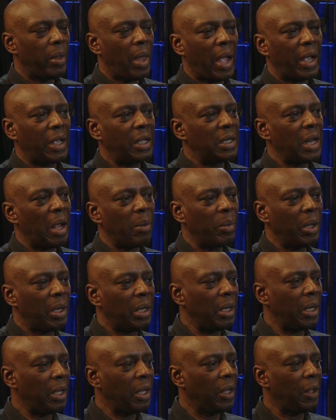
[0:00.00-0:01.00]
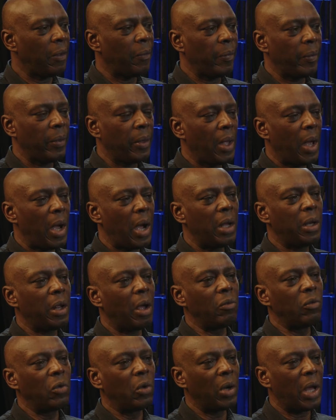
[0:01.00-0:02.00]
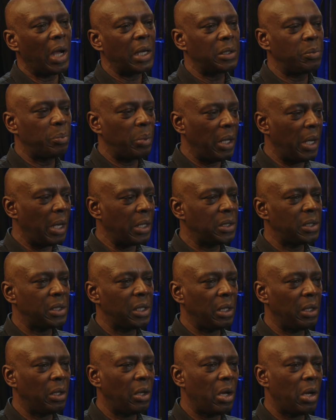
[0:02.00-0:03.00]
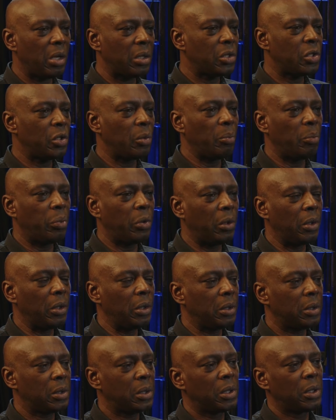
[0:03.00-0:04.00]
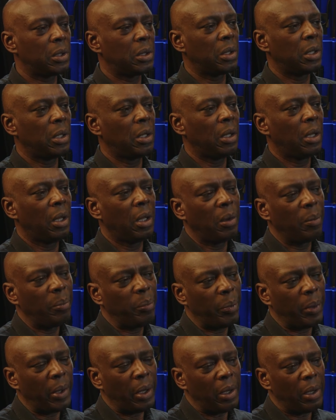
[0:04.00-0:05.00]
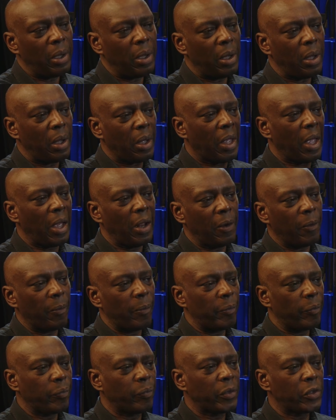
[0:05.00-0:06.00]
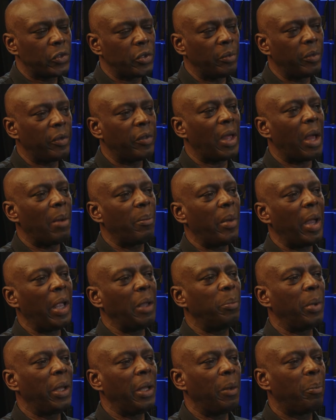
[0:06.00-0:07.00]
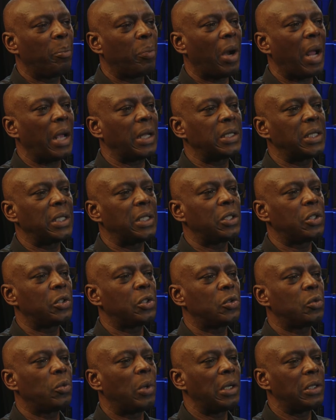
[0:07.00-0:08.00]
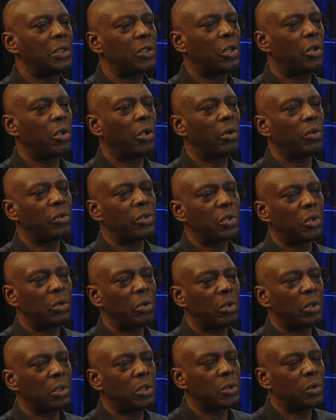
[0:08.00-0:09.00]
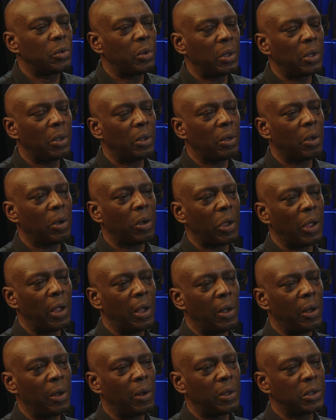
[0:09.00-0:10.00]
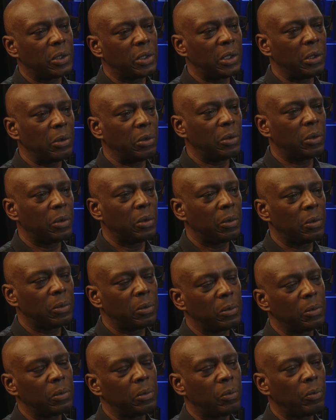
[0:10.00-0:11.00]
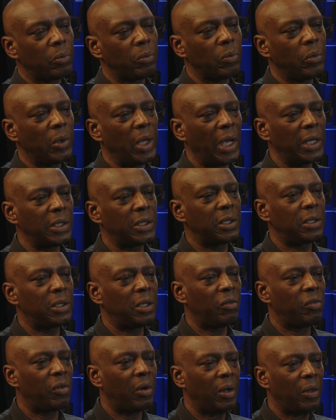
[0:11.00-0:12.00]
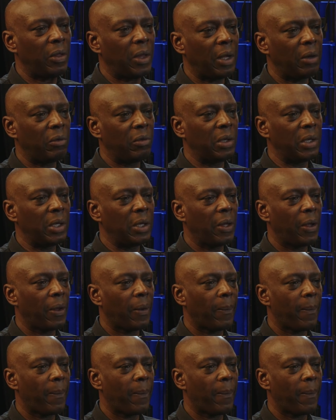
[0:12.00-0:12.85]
Academically, I don't rule out a PhD at some point, but again, some of that may be practice as well as curatorial as well. Still yet to define that, really.